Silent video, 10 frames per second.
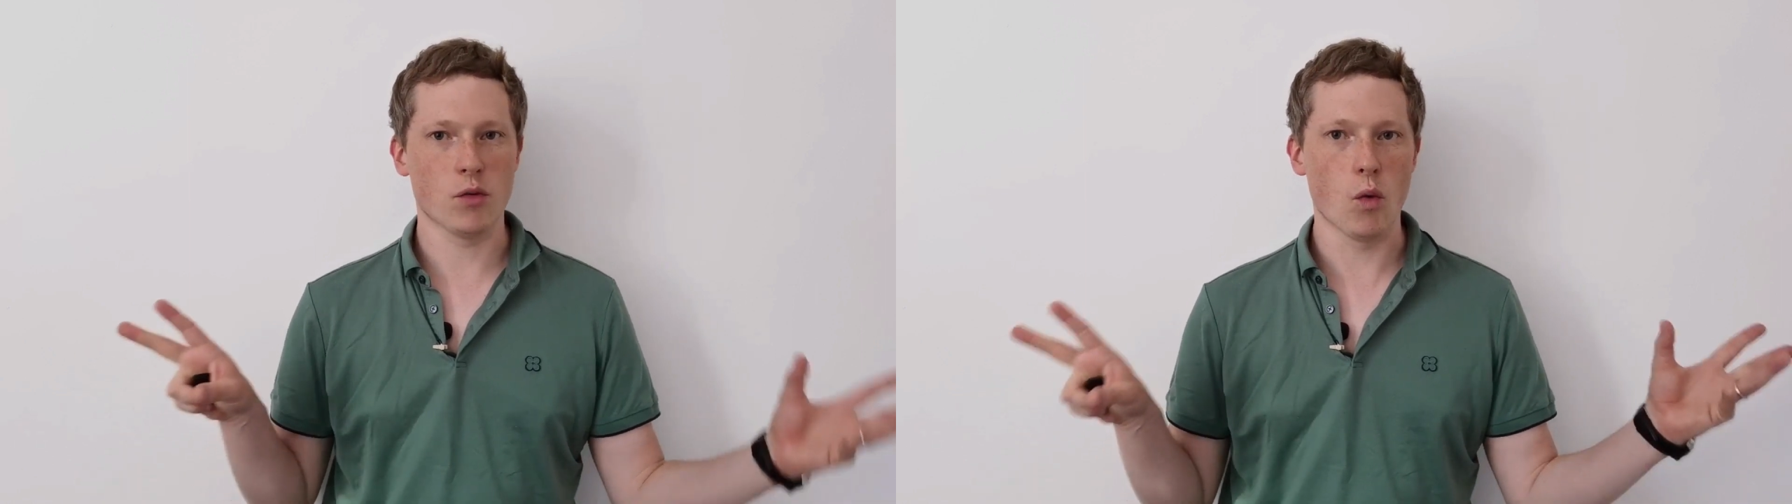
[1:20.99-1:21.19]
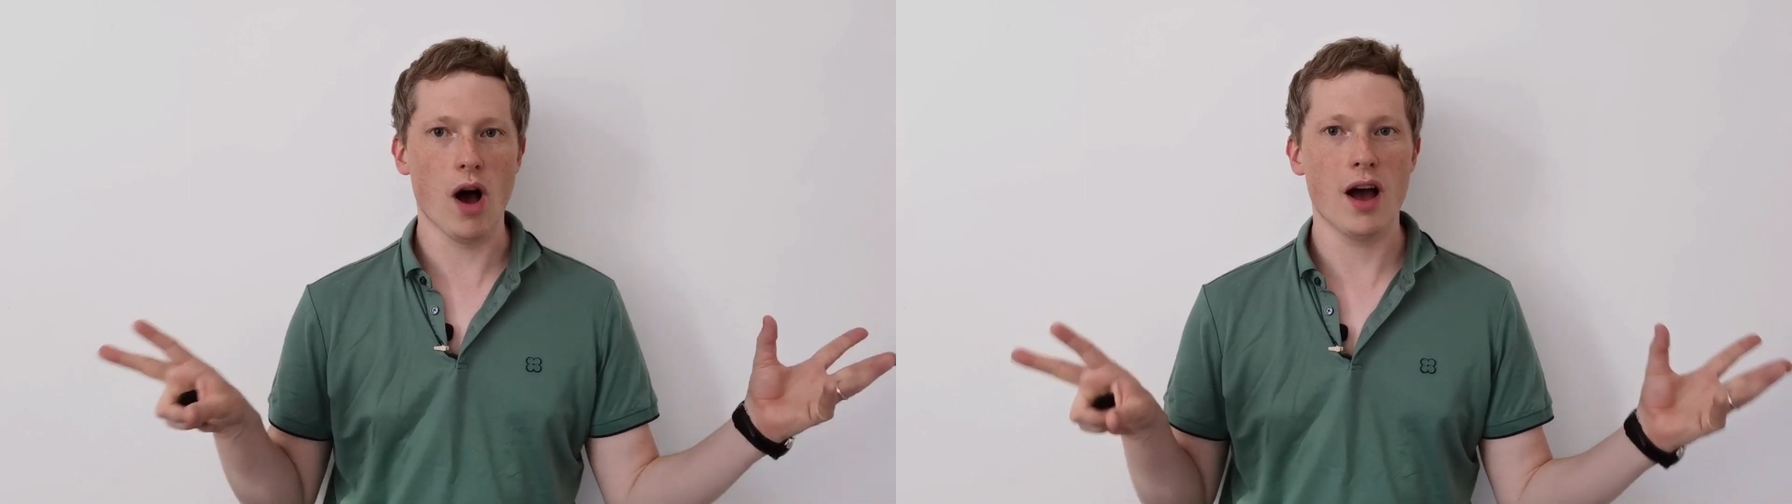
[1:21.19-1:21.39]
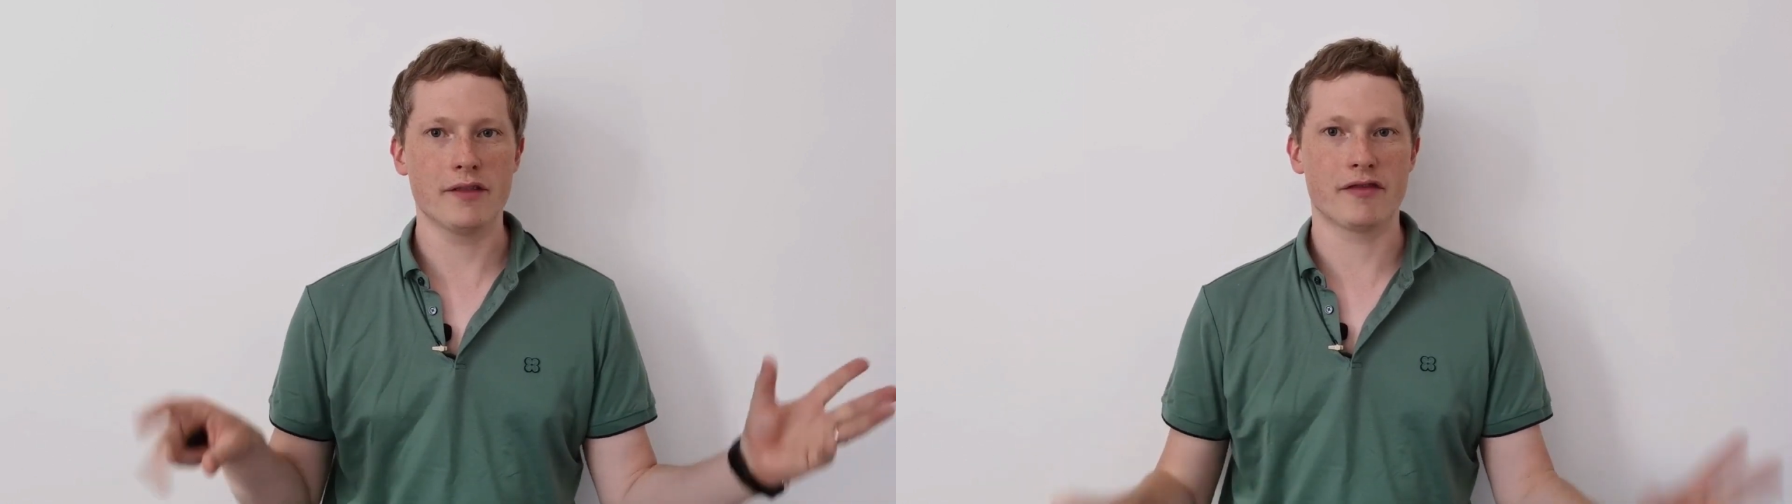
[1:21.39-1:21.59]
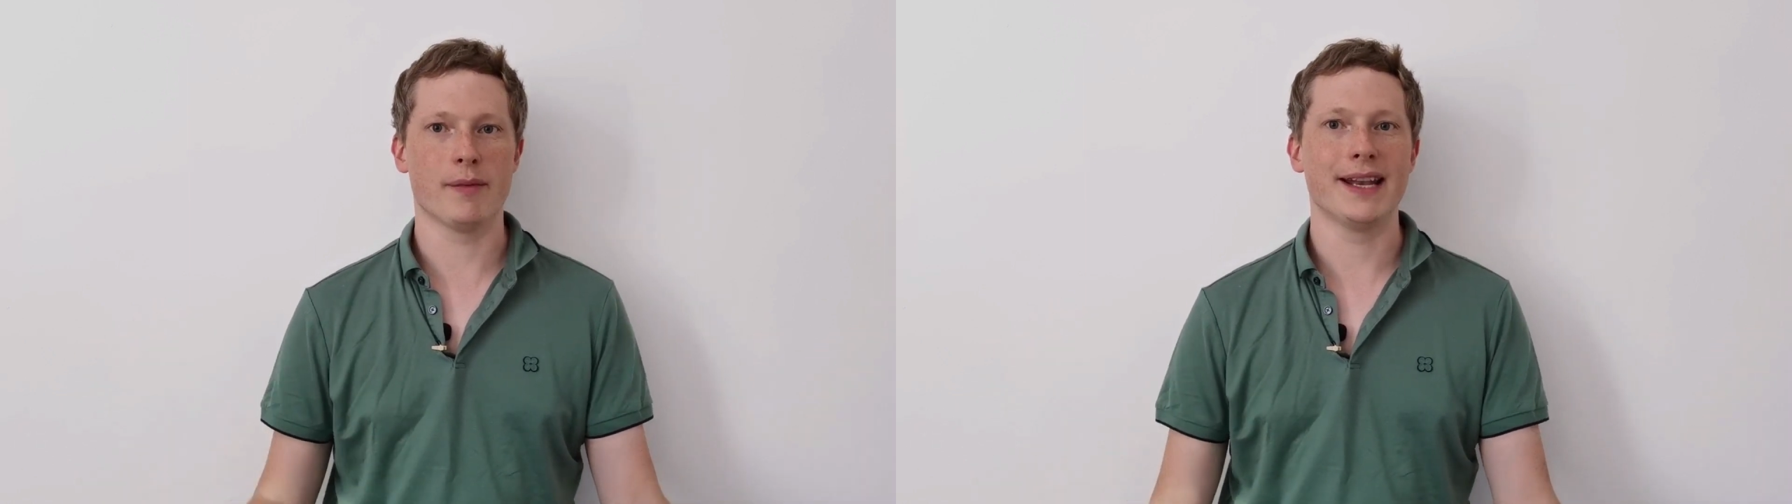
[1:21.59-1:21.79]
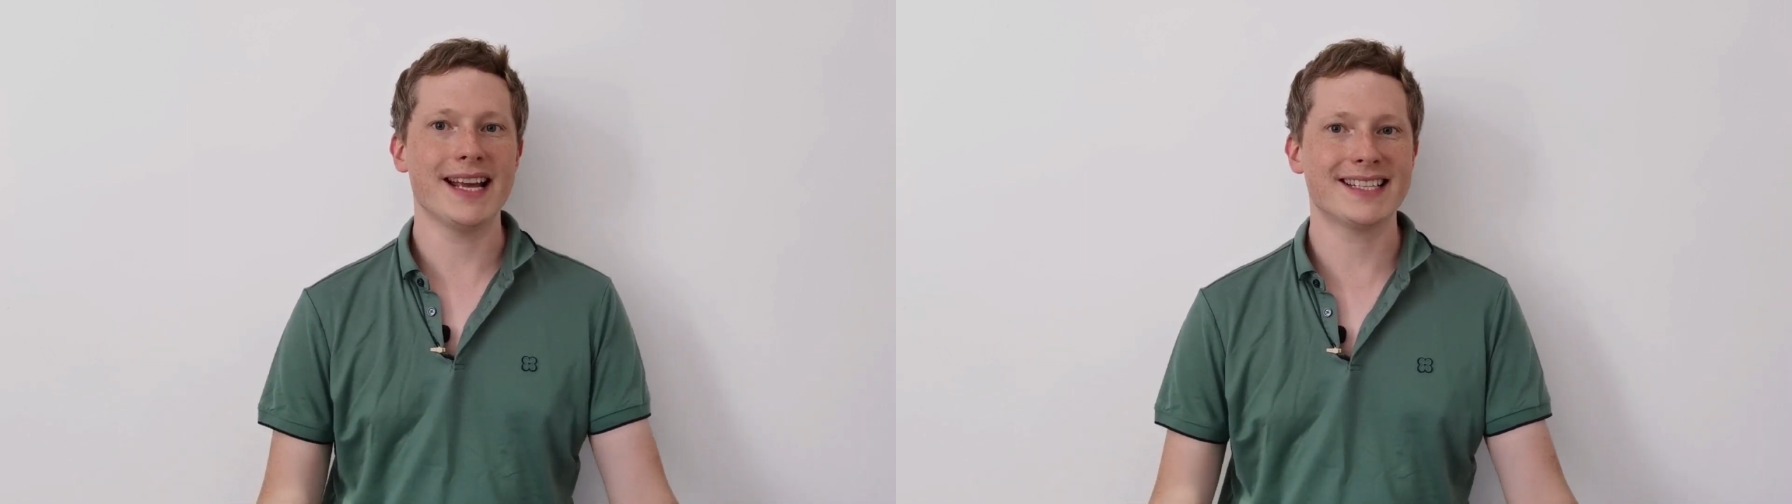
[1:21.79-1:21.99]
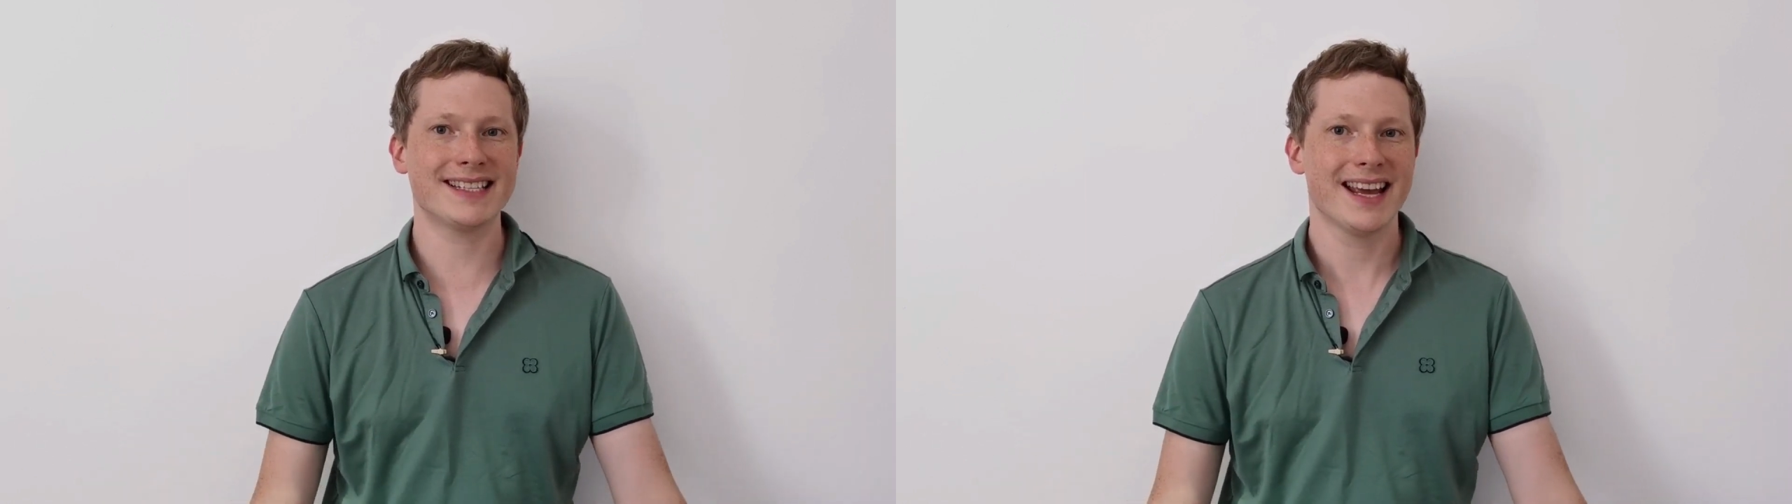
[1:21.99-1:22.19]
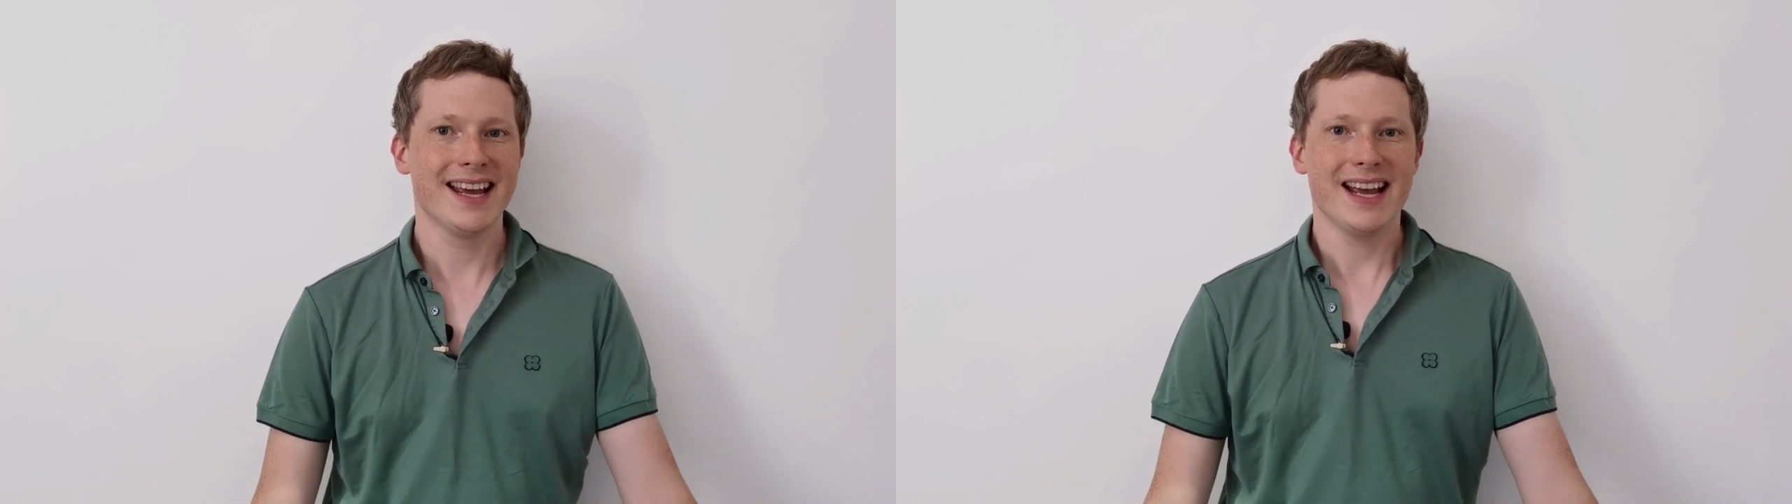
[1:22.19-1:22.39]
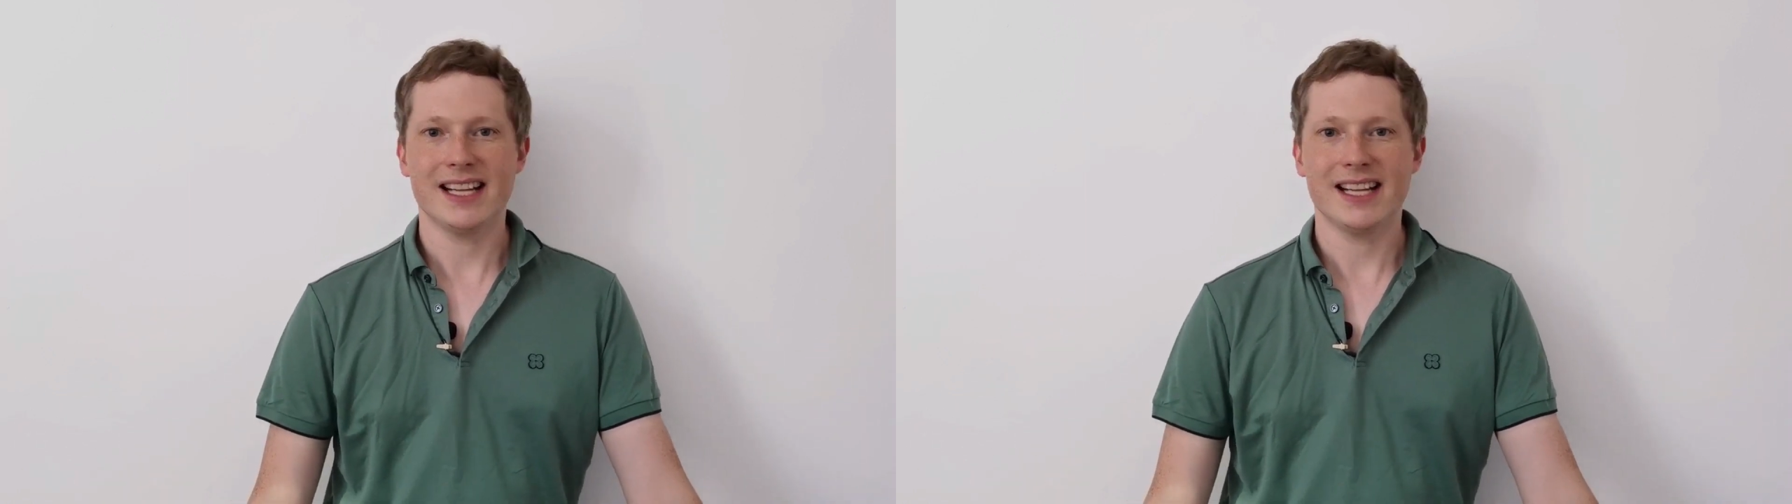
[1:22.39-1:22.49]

word from a list,